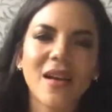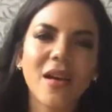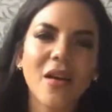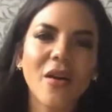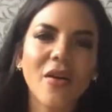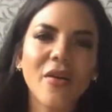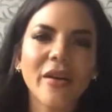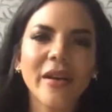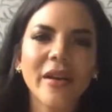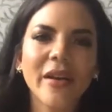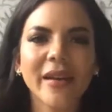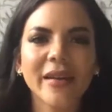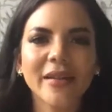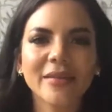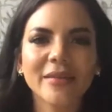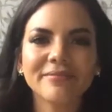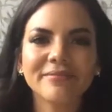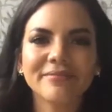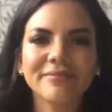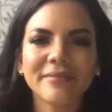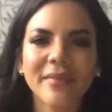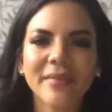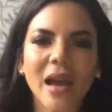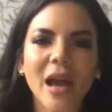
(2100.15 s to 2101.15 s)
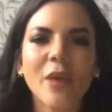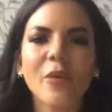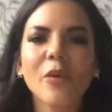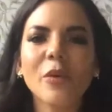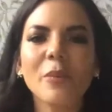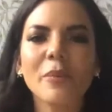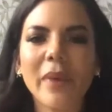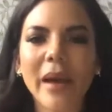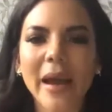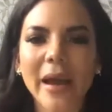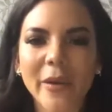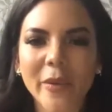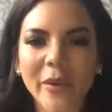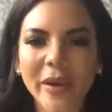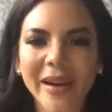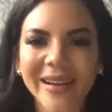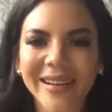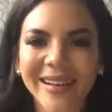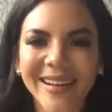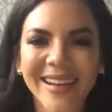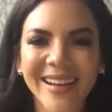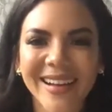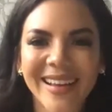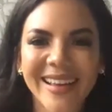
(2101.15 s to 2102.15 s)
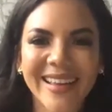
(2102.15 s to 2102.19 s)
okay, I will buy one.